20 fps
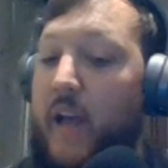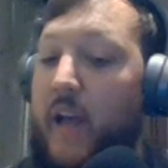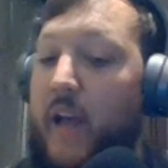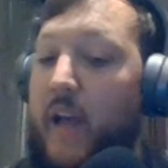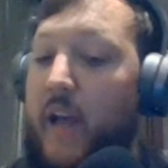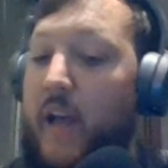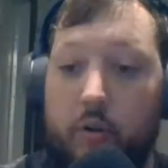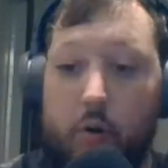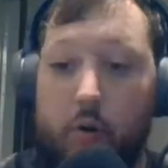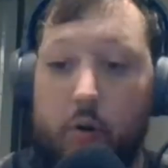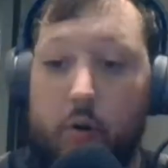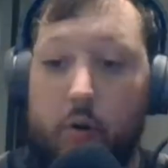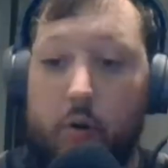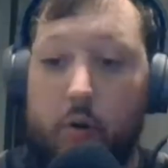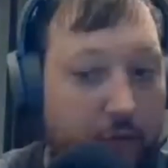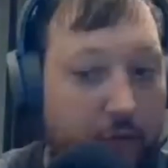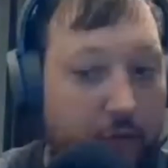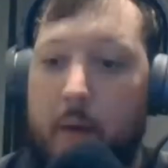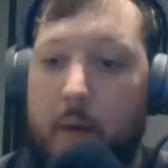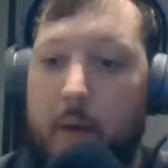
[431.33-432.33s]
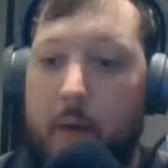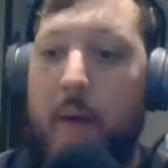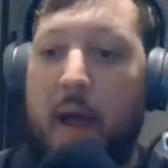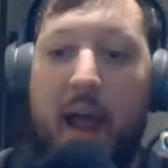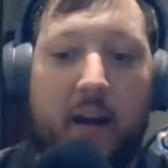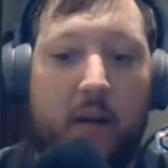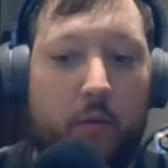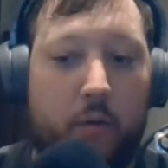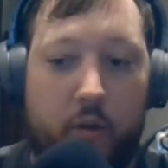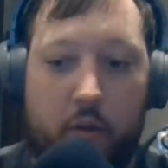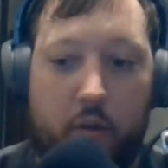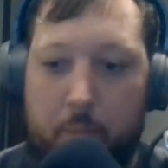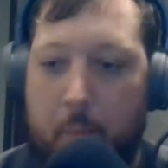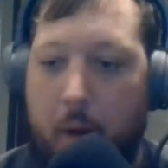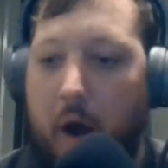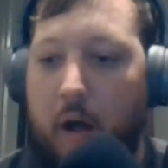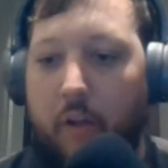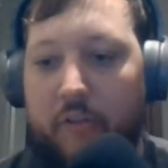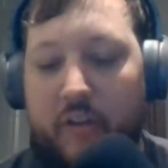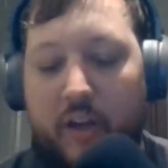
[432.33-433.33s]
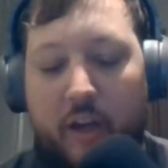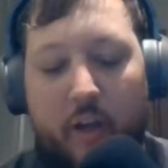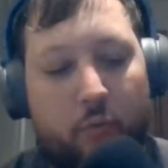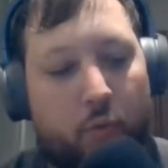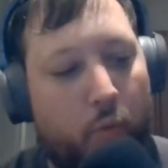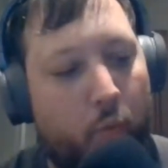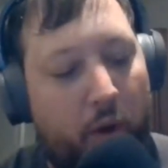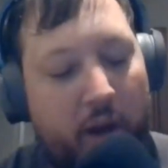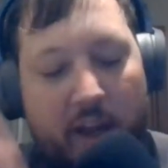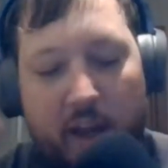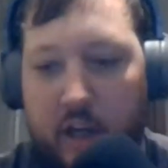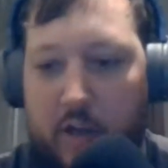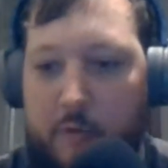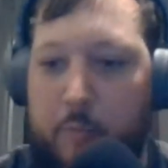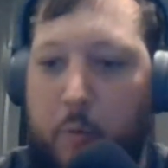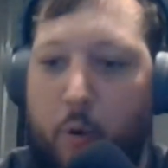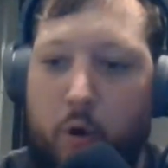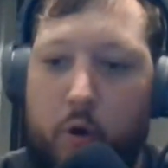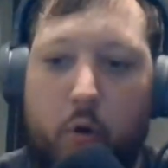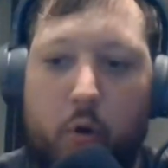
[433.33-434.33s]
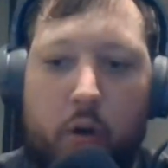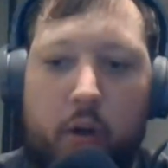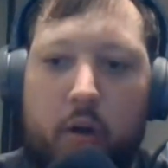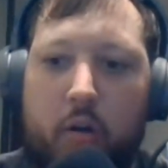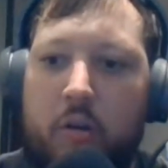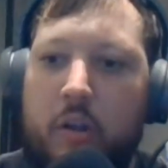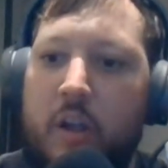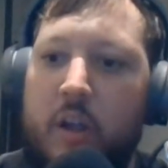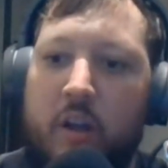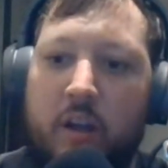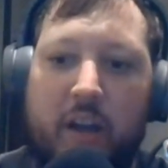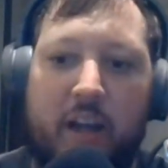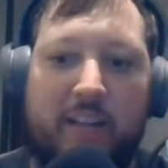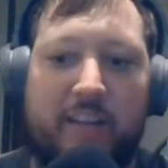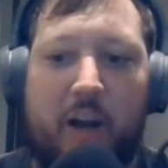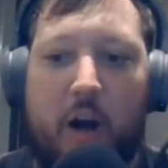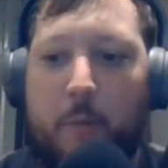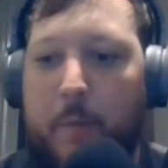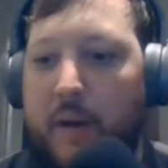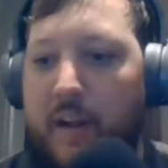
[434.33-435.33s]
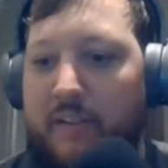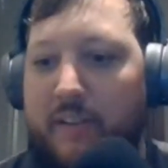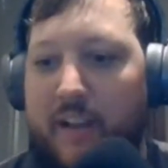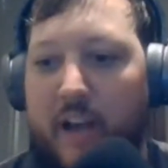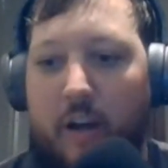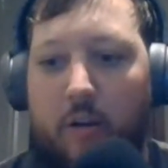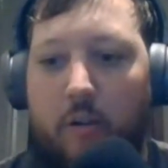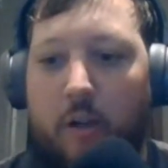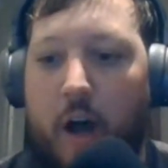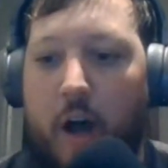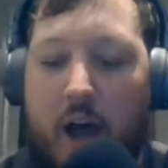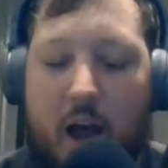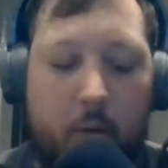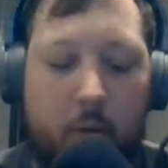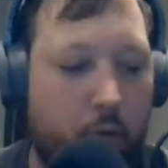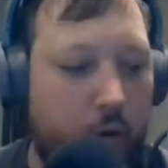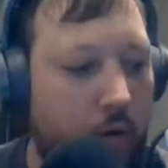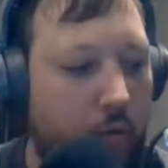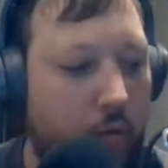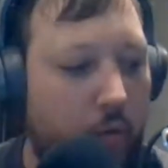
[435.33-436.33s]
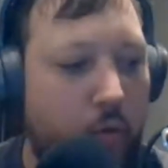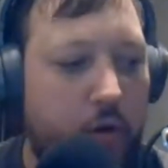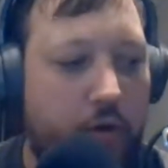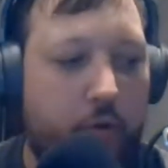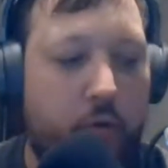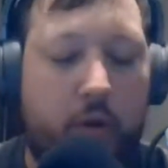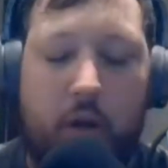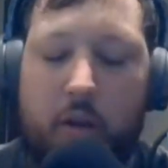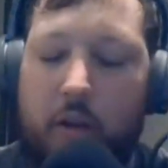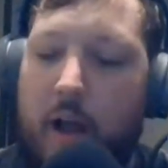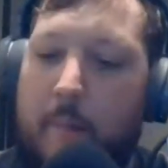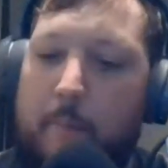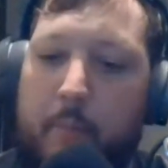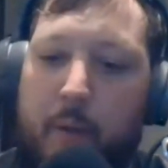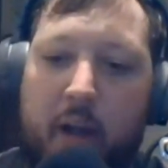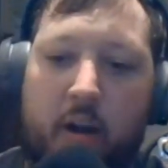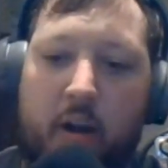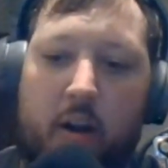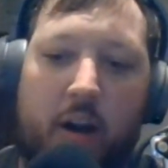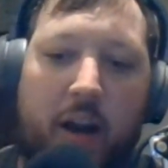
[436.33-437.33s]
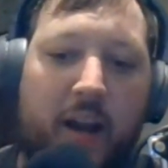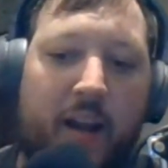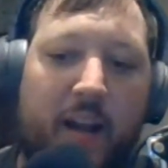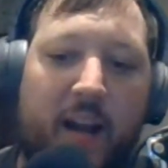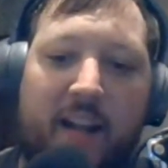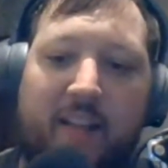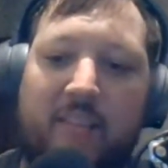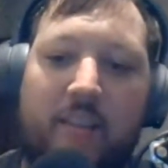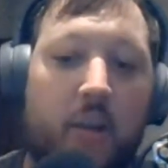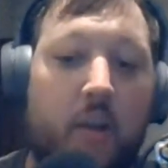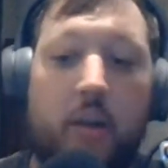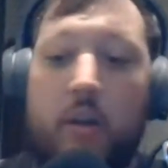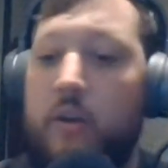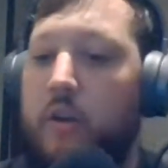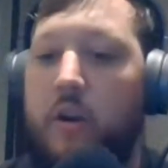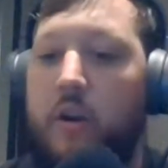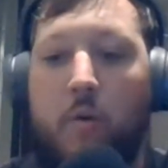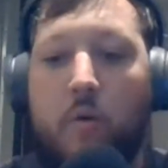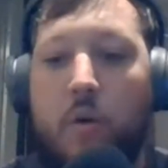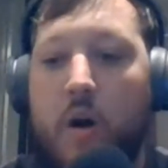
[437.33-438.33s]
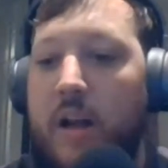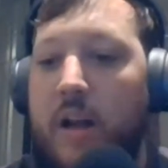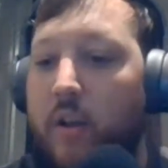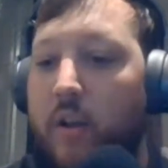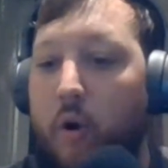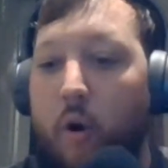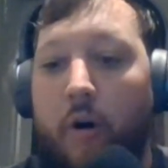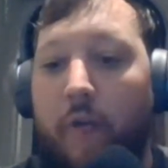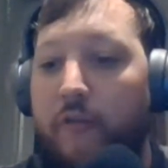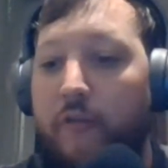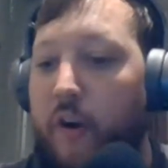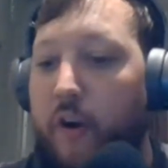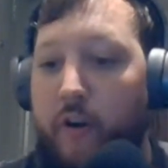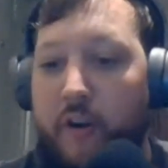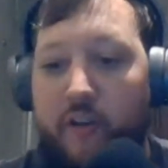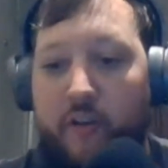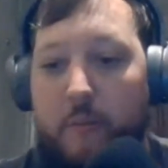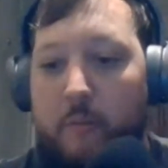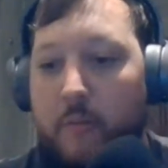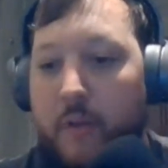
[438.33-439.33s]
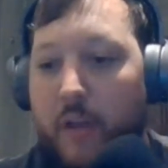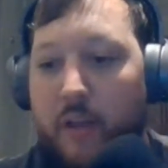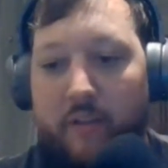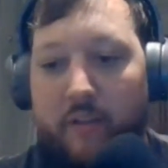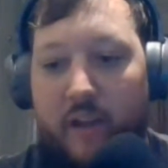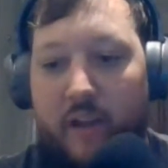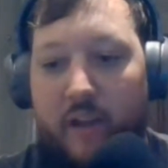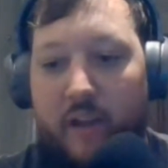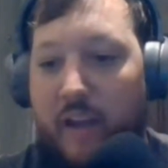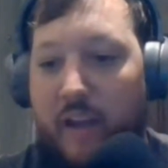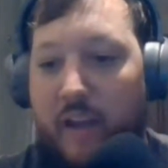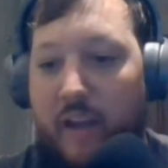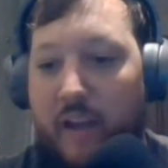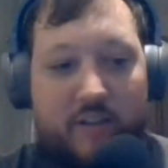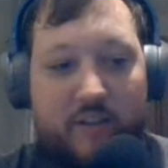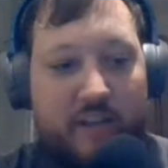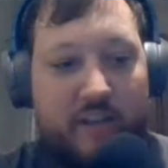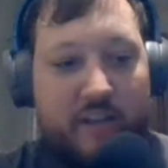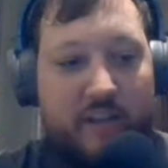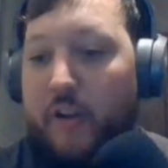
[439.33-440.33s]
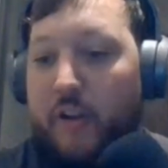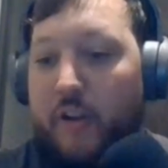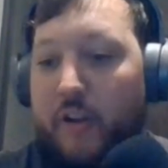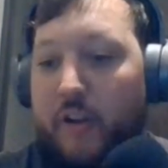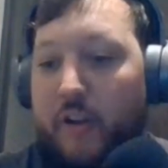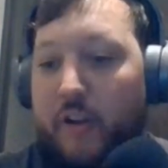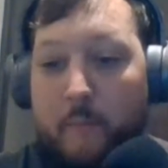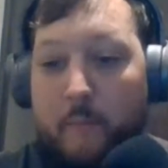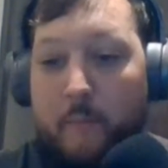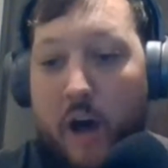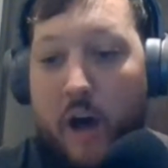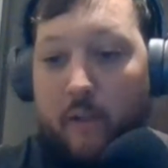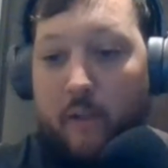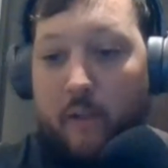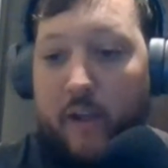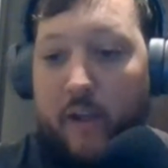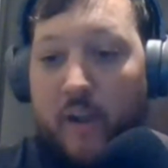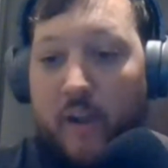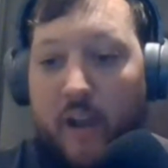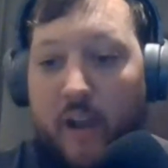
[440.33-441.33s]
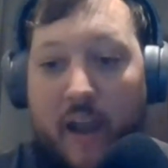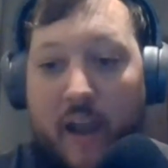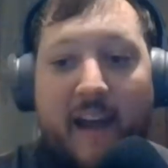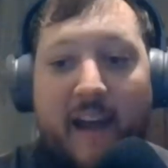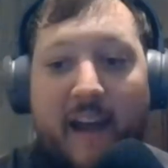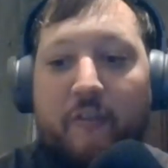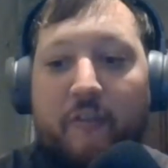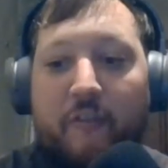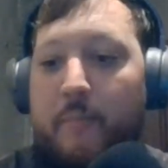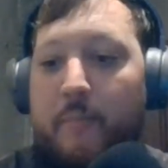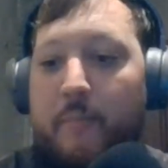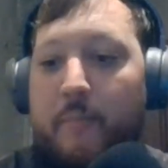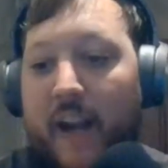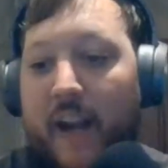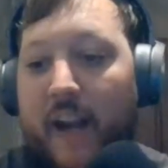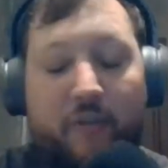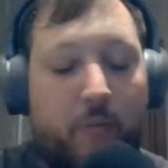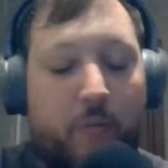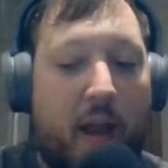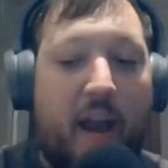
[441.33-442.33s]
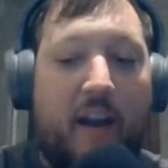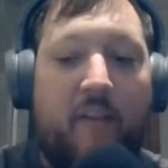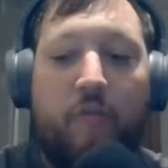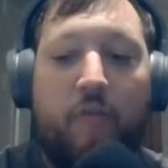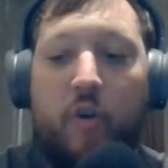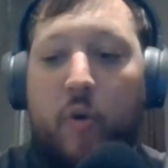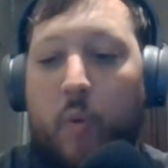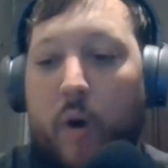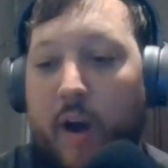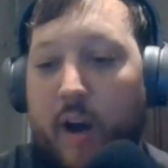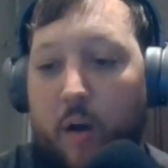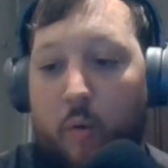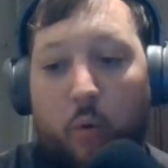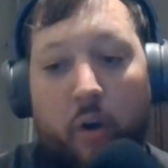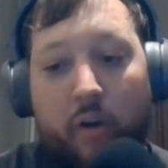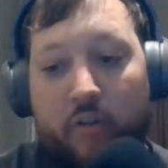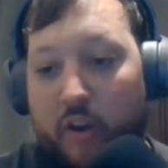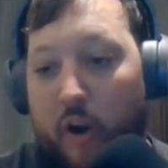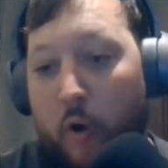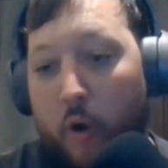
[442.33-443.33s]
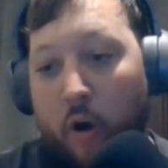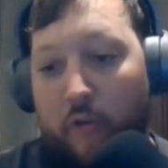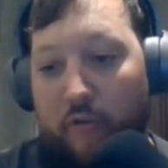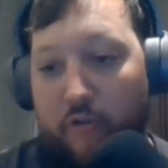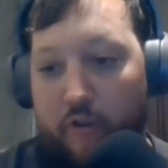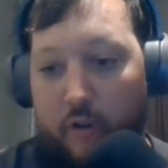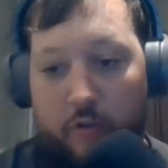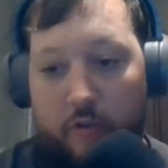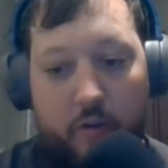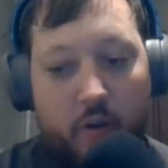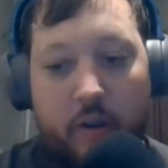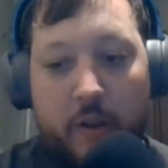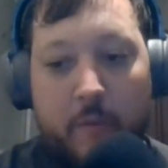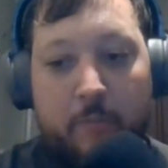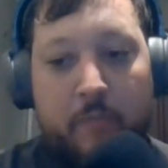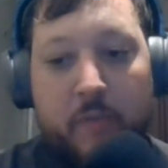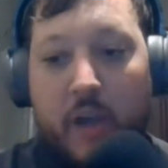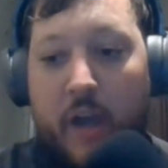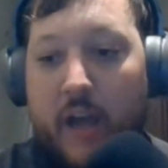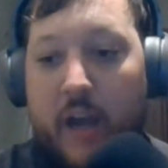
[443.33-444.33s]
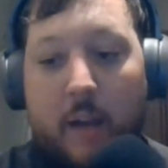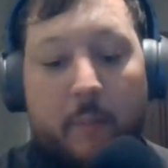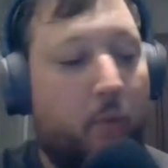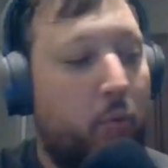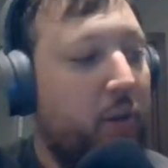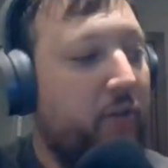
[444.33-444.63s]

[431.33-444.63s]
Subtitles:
And now oil field's coming back, whether the policies where we can export oil, it's helping us out a lot. We're doing a lot better. And that's, you know what? The oil field is definitely not a monolith. Everybody from everywhere works in the oil field.